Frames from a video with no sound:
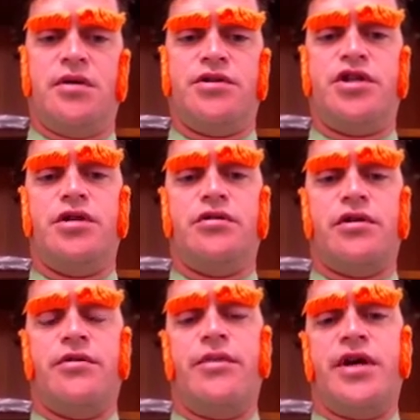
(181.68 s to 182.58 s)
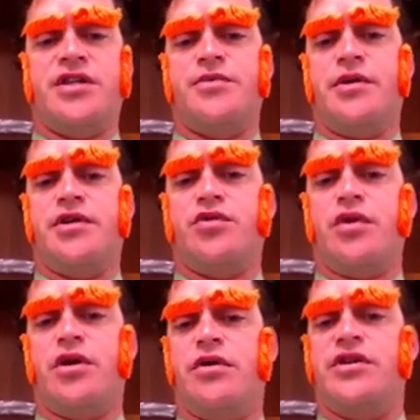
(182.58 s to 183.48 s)
Children may experience what
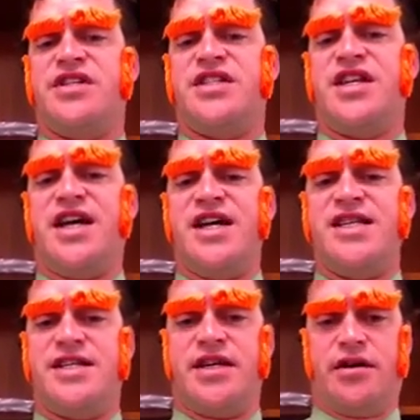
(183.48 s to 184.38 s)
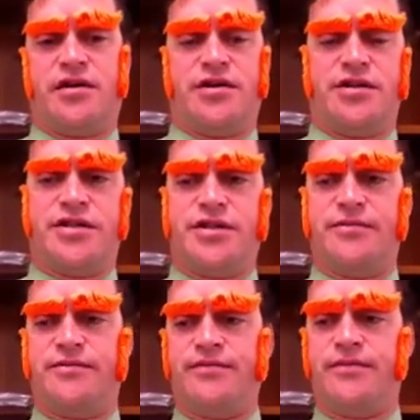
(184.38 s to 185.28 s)
are known as night terrors
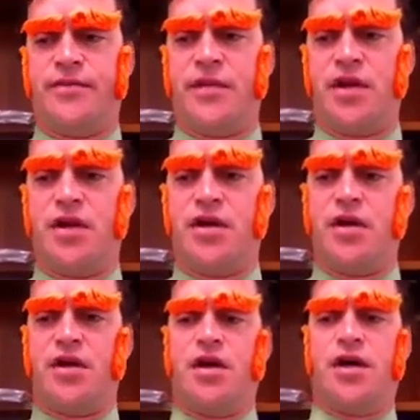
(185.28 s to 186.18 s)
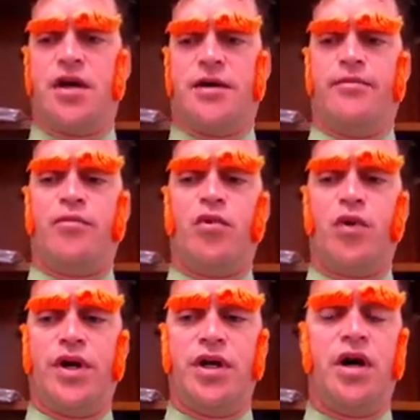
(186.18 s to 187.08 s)

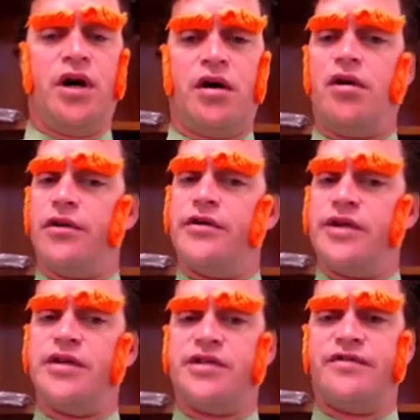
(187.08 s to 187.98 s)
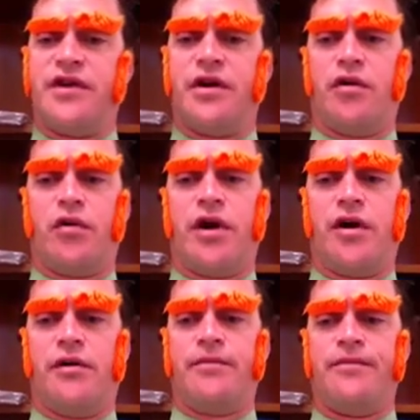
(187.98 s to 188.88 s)
when young, although it is very
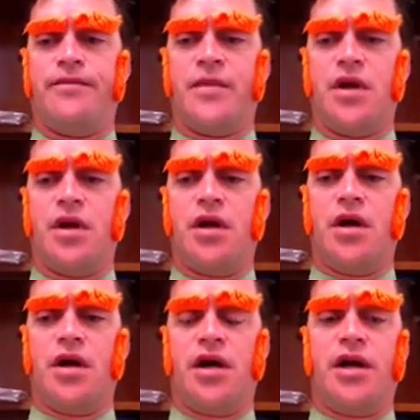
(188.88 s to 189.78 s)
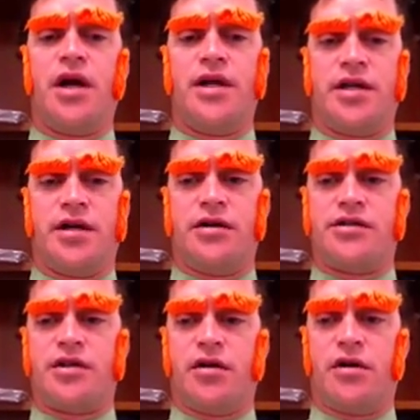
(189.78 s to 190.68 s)
rare. Night
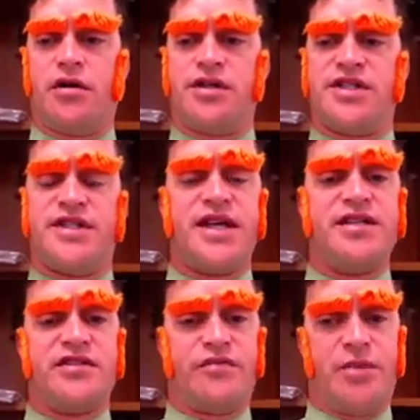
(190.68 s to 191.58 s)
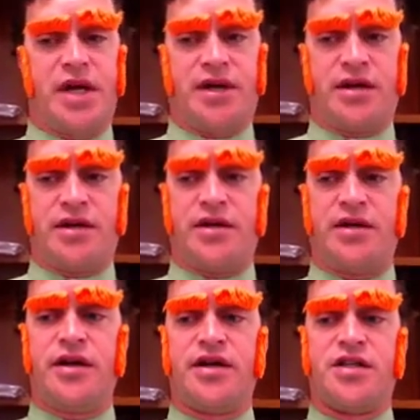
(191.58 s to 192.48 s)
terrors are states of panic
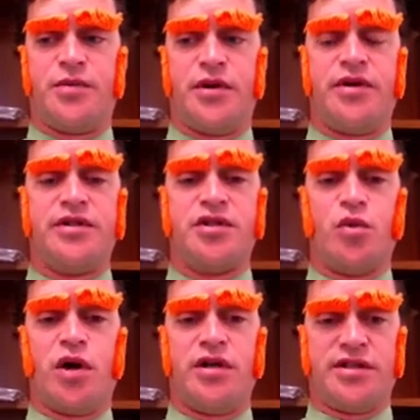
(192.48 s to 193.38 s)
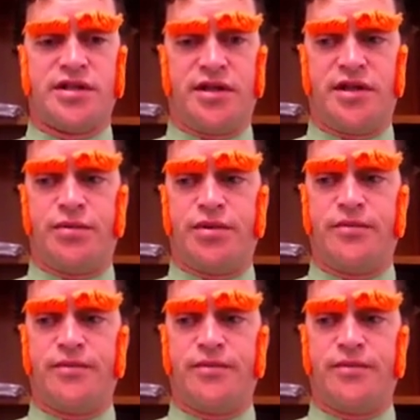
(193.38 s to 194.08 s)
experienced while asleep.